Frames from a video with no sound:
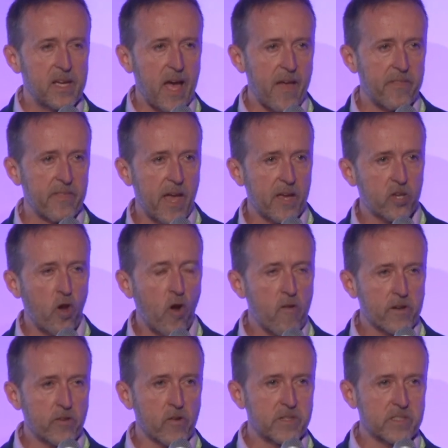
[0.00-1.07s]
and that
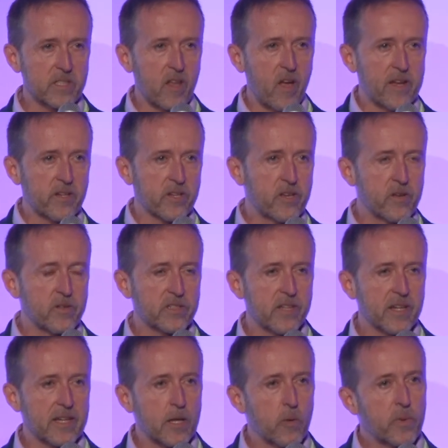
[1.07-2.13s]
corridor is lined
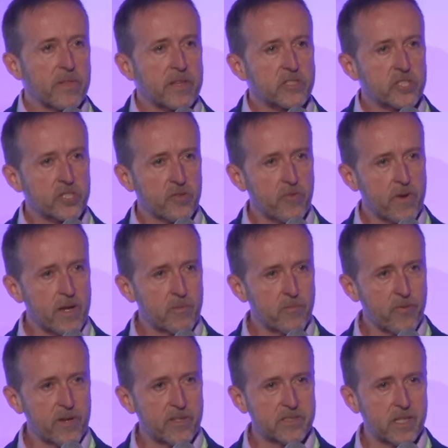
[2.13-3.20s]
acoustically with a screen
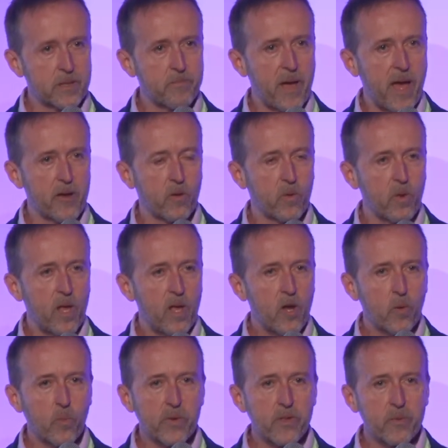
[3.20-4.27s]
printed panel
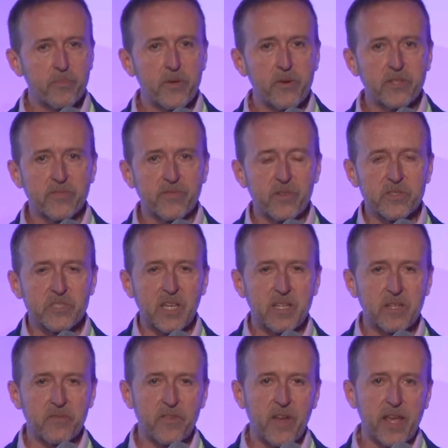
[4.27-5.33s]
with a beautiful scene
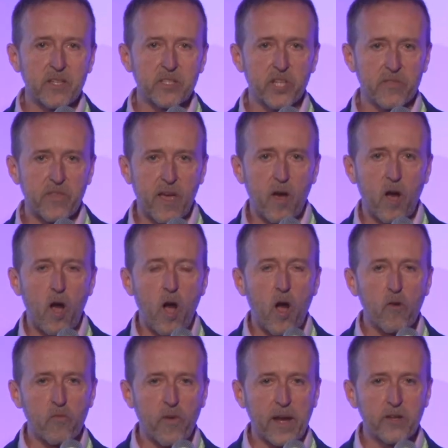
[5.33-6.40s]
of nature, their
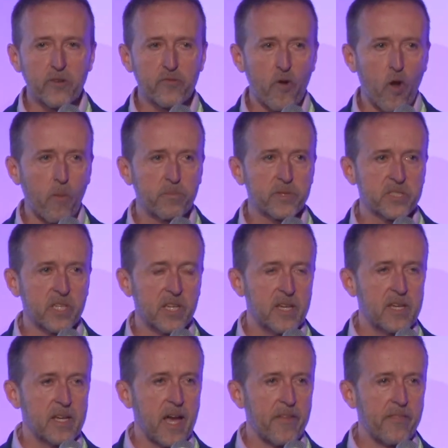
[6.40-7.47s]
heart rate drops
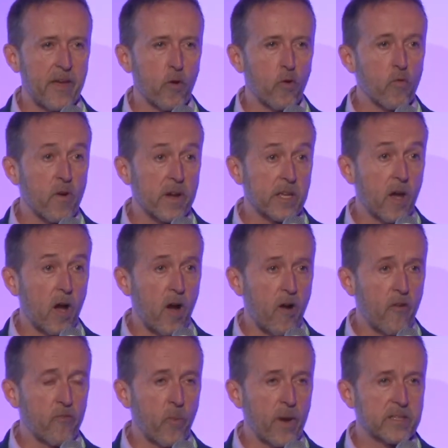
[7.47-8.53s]
and they're already
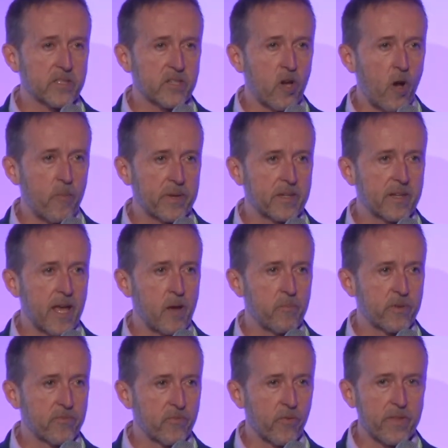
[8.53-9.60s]
halfway to calming down
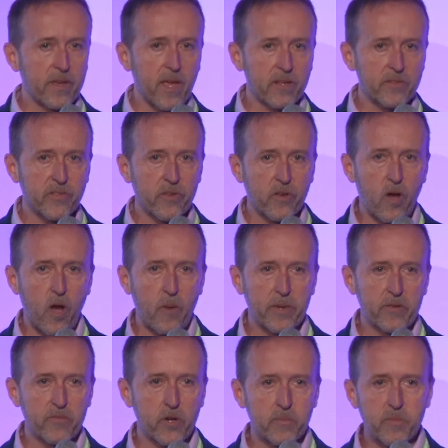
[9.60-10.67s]
before they get to the
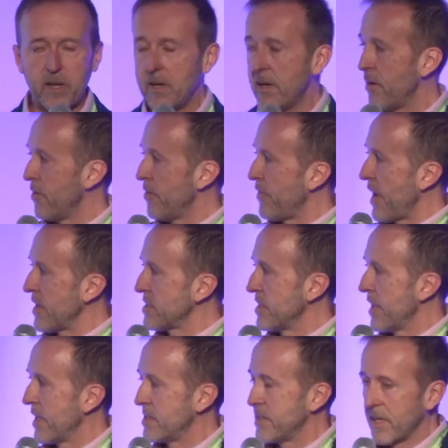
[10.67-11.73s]
calming room.
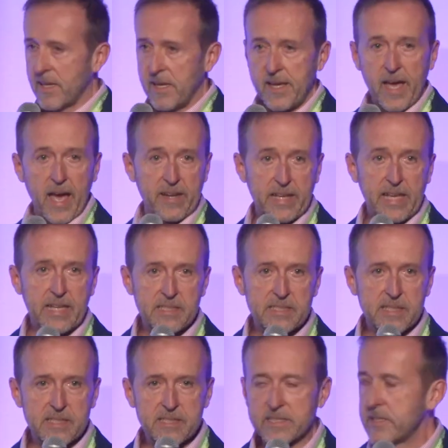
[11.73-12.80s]
Fascinating and
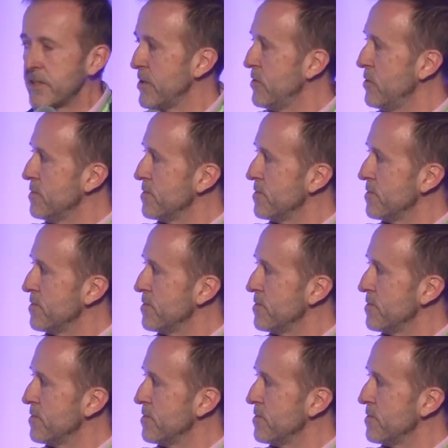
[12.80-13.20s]
easy to do.